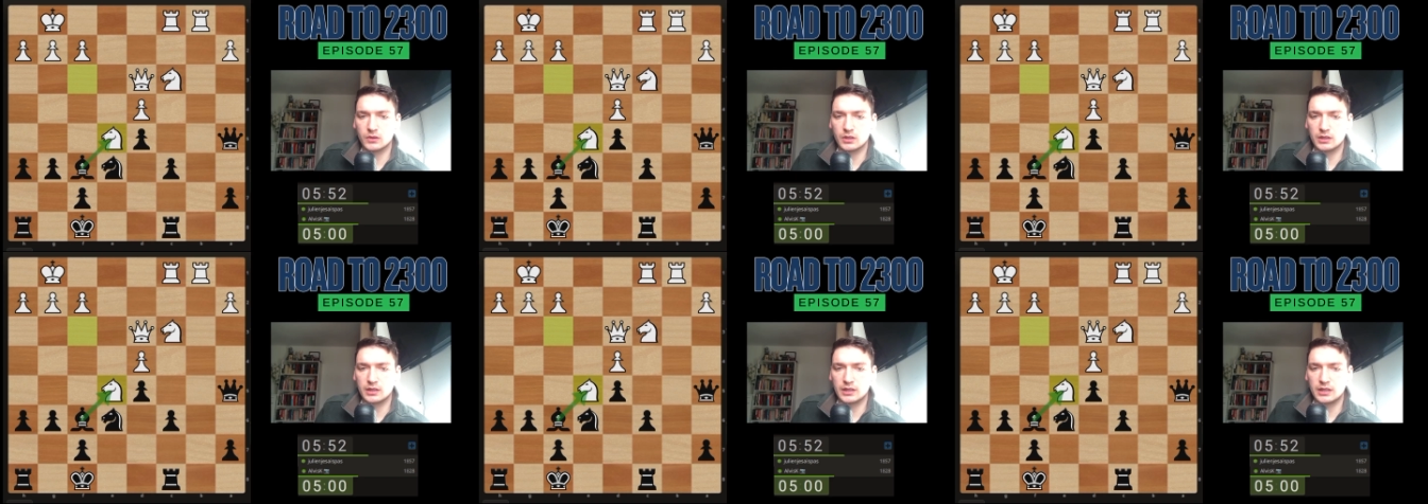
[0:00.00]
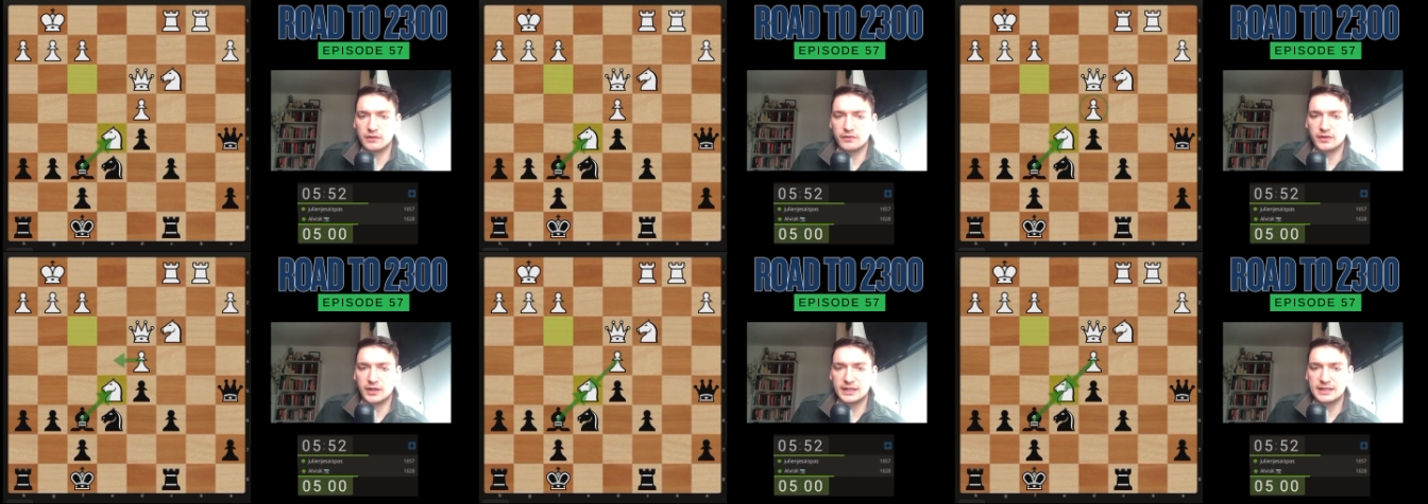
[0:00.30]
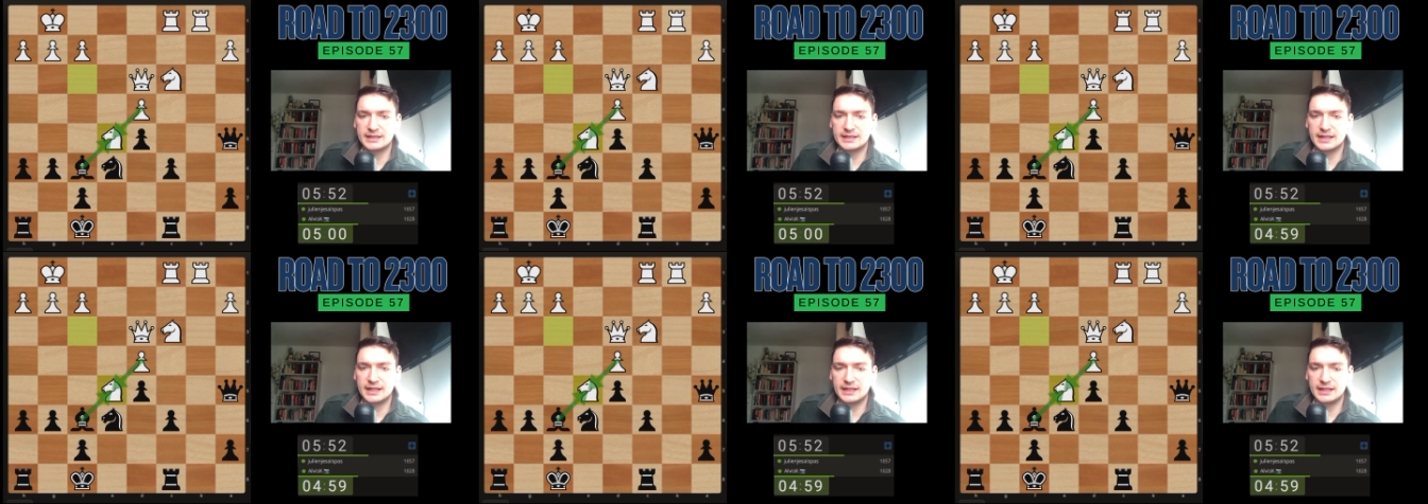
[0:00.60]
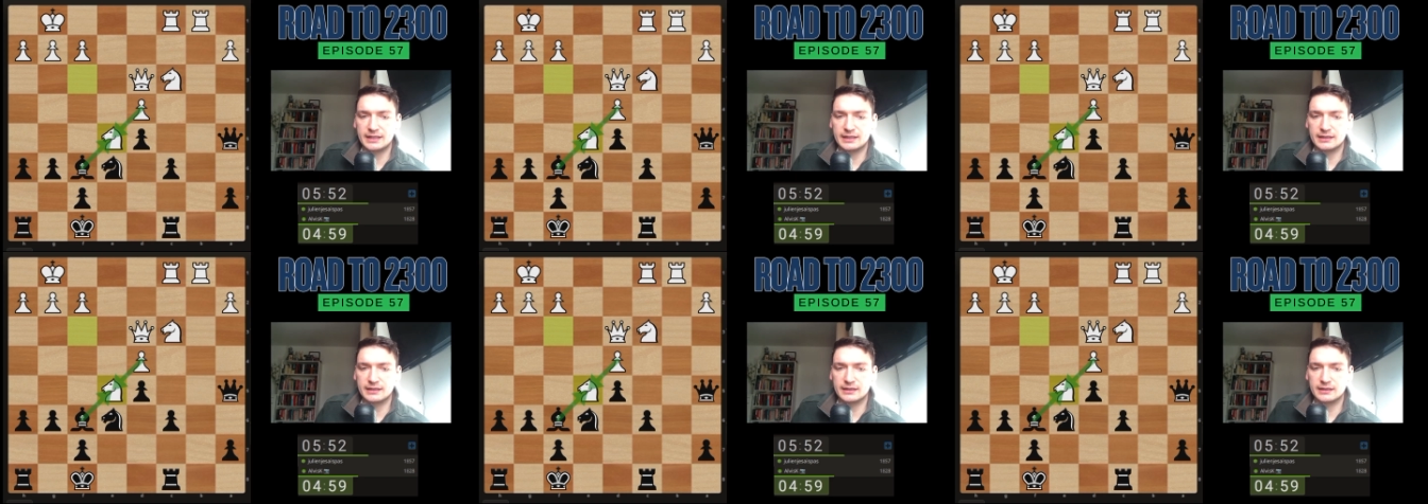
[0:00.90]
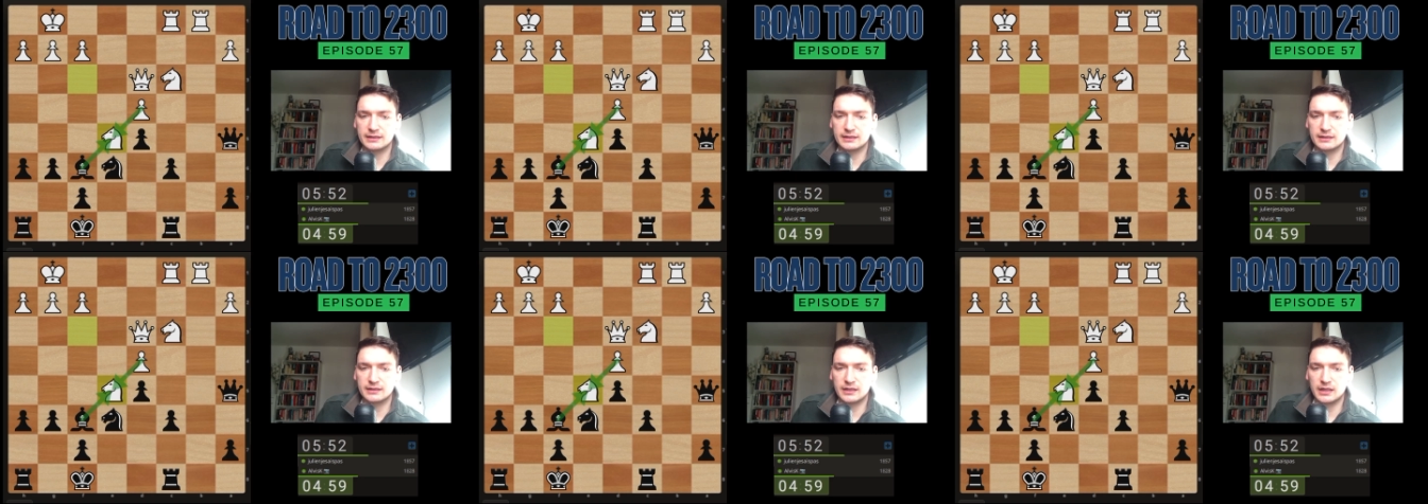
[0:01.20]
if I take,
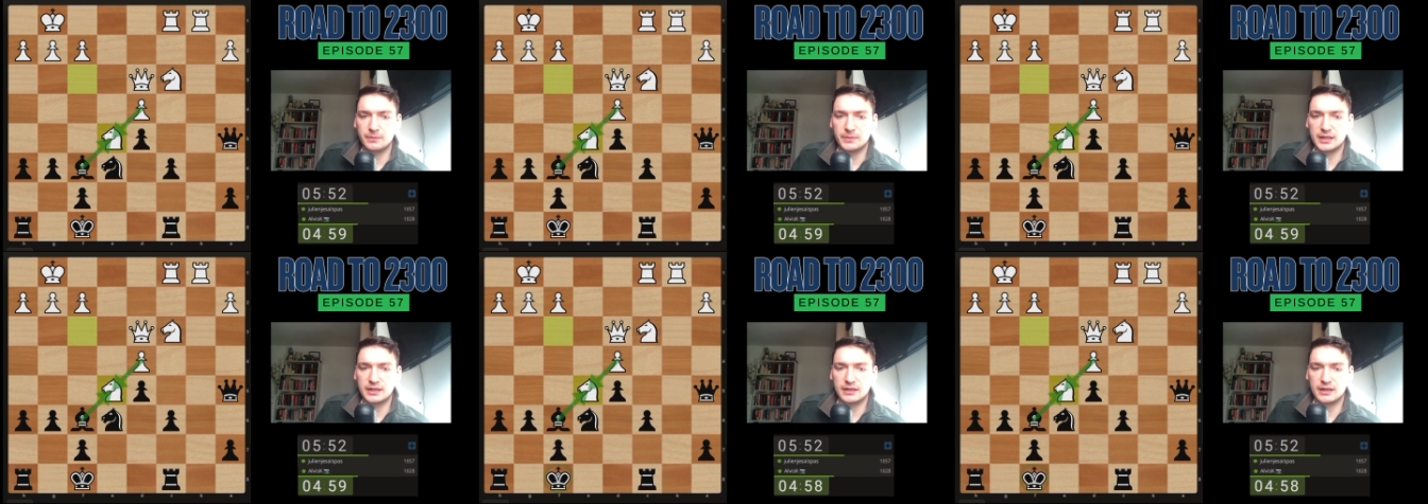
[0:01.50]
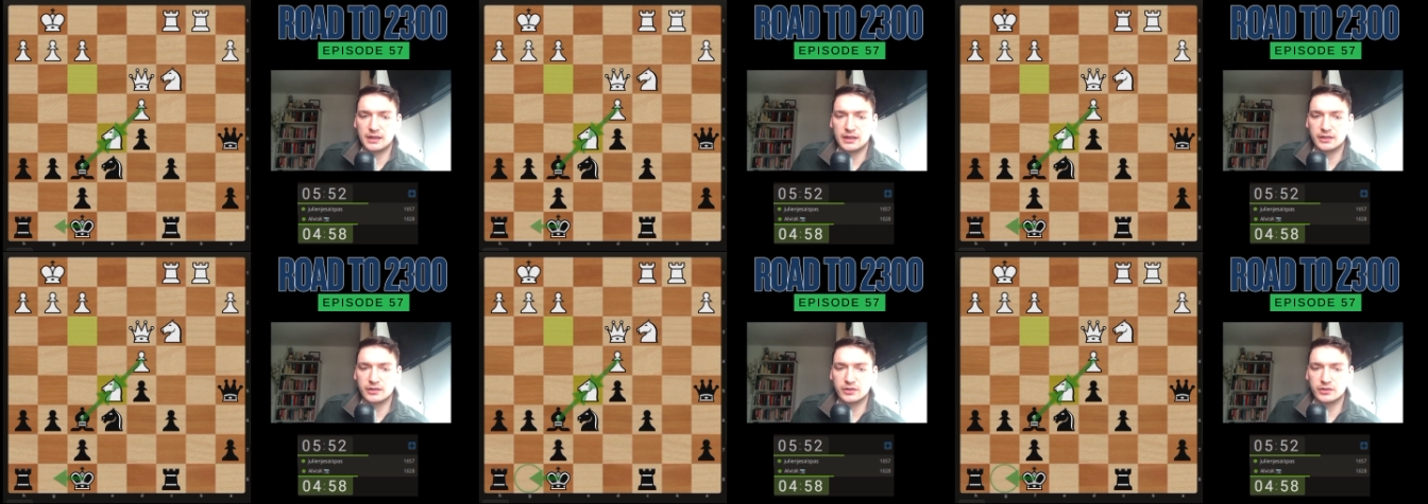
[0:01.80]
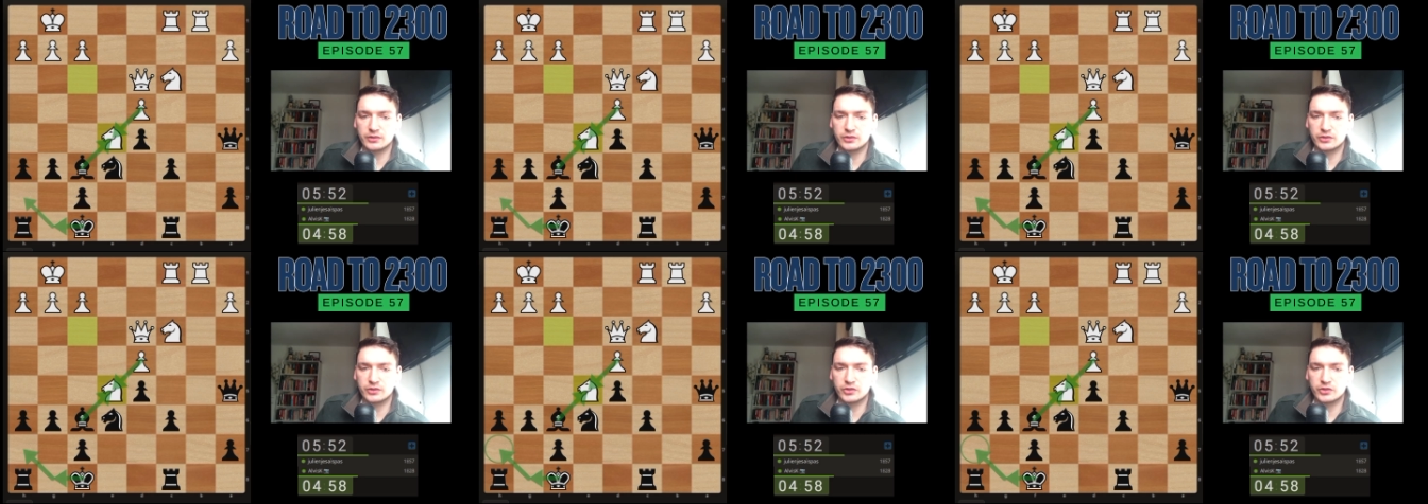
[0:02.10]
I mean, I could